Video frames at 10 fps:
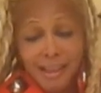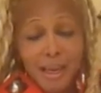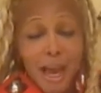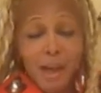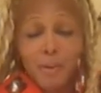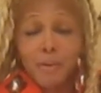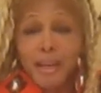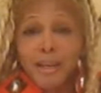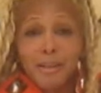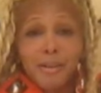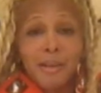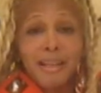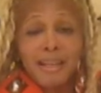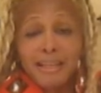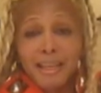He got her big in her
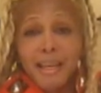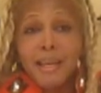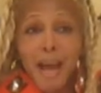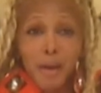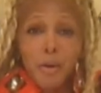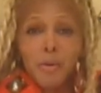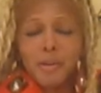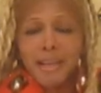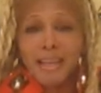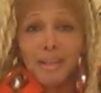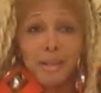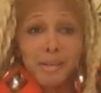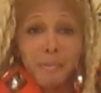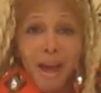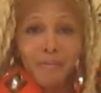he, he got her big in his
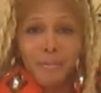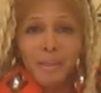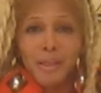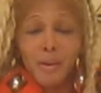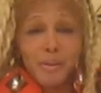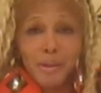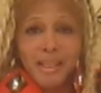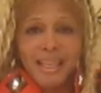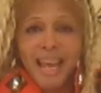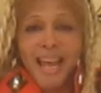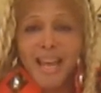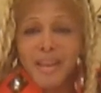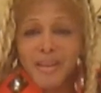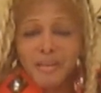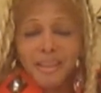mouth. He's go, is this cat?
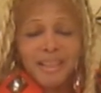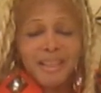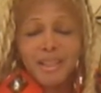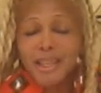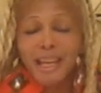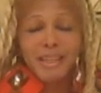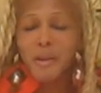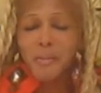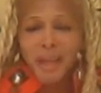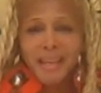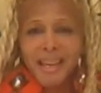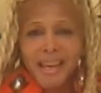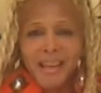She's like, no, not yet.